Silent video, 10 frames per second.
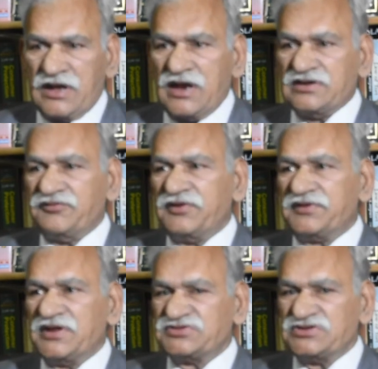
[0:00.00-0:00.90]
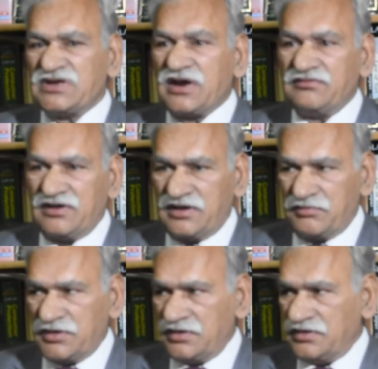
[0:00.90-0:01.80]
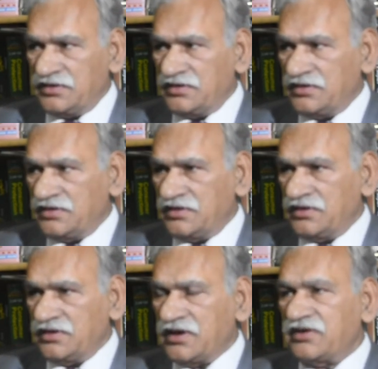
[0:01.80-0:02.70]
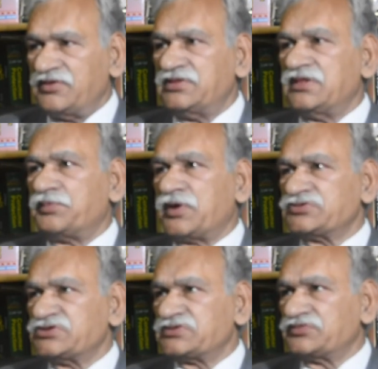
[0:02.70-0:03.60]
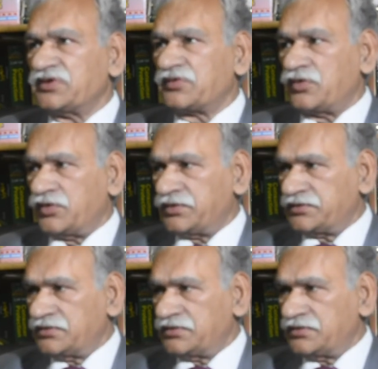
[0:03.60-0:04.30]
and the witnesses are available and within the process of the court